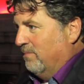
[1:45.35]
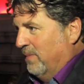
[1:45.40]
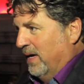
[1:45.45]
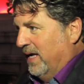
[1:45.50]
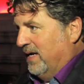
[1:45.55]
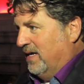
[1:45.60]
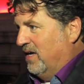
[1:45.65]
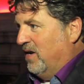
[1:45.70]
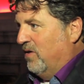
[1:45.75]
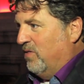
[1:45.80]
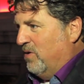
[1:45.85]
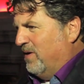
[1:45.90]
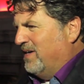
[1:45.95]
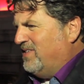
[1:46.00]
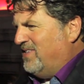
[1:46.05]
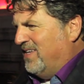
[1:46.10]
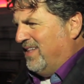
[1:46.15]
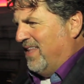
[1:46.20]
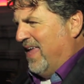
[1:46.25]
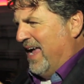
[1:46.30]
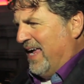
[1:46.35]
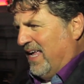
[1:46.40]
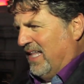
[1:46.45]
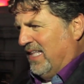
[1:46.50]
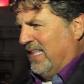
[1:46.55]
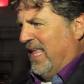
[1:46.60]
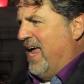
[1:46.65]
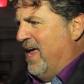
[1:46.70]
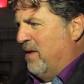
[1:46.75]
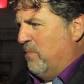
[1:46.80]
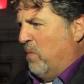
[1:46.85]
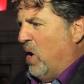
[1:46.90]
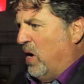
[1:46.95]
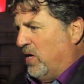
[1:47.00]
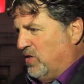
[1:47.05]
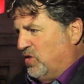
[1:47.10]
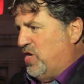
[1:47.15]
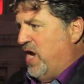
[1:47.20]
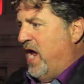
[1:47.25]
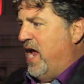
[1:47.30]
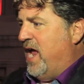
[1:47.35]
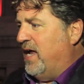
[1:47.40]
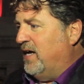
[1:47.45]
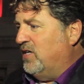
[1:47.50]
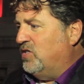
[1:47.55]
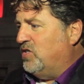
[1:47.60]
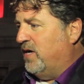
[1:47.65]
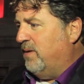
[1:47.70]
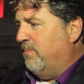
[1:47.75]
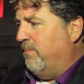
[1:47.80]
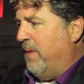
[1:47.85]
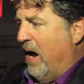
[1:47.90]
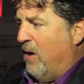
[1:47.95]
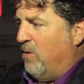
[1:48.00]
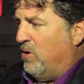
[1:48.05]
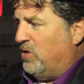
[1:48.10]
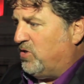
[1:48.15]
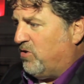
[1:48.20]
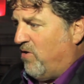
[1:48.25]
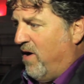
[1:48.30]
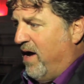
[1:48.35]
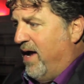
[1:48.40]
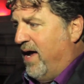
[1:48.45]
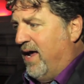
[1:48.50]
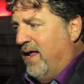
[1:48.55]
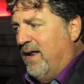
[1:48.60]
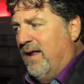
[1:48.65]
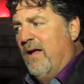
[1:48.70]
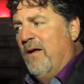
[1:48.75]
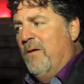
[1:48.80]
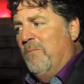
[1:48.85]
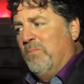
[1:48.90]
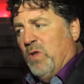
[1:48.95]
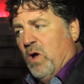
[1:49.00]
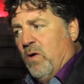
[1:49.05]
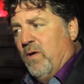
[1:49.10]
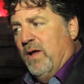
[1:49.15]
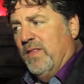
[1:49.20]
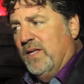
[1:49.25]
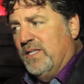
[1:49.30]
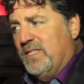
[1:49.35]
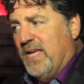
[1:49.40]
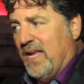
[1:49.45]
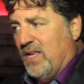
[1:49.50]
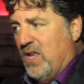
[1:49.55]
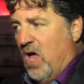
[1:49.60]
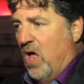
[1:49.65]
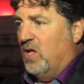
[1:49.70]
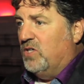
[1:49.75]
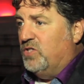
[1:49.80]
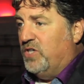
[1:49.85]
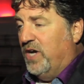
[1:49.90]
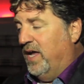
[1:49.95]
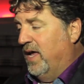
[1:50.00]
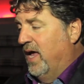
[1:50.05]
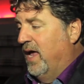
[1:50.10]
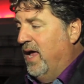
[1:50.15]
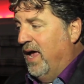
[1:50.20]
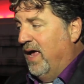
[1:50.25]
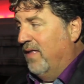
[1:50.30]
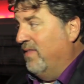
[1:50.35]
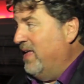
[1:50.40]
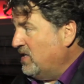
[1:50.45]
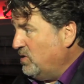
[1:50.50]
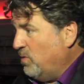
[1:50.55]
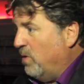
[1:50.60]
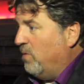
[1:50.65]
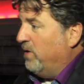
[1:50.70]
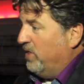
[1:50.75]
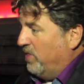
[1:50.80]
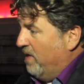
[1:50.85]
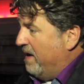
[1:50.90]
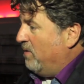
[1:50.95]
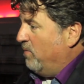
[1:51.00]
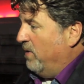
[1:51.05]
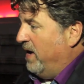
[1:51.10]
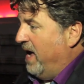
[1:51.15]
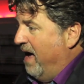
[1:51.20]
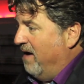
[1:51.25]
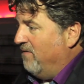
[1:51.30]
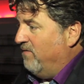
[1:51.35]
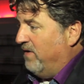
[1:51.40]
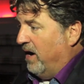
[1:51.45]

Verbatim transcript: But you know, there isn't like a landmark change in powertrain or in the technology, and that's what we think we have